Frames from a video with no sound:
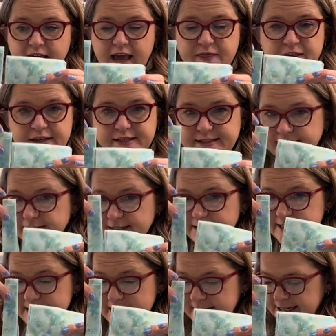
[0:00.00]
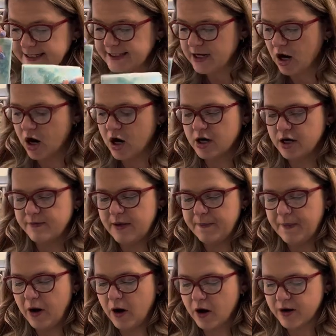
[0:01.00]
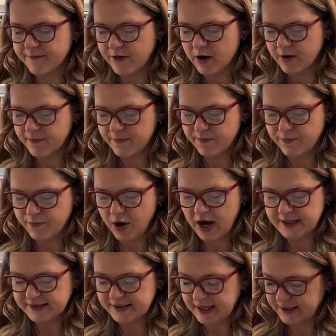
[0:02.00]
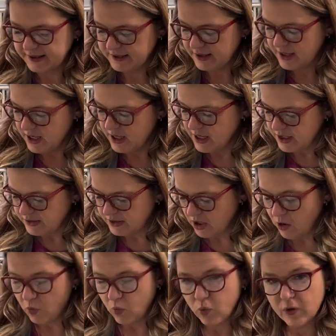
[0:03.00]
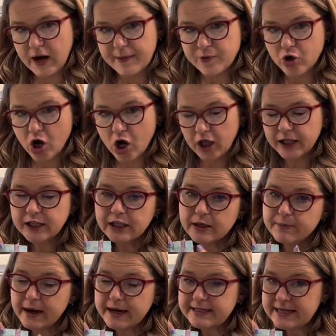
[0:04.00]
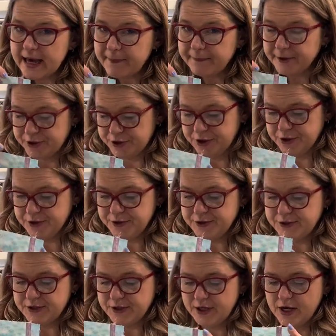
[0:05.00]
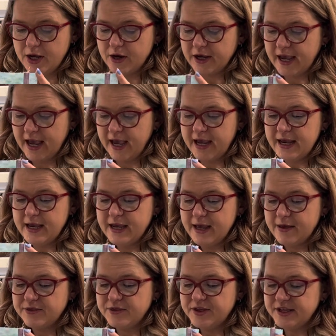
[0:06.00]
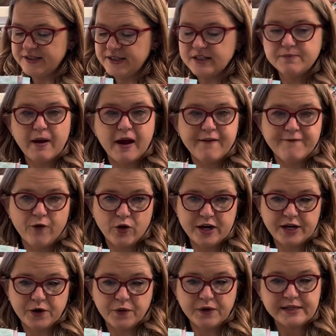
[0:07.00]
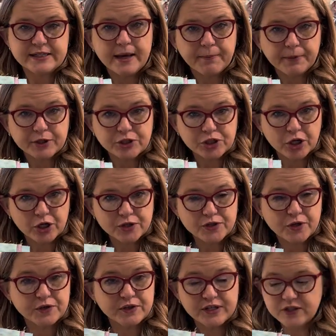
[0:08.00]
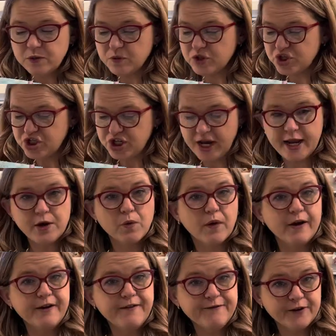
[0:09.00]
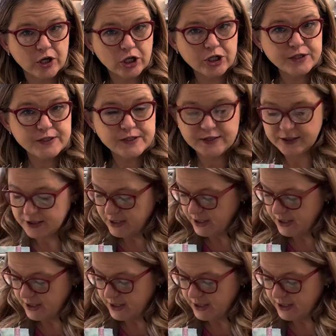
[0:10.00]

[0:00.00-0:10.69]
These little sticks are gonna be part of our process. So when I'm chronicling my temperatures, okay, this is my 40 degree temperature. So this was January 1st.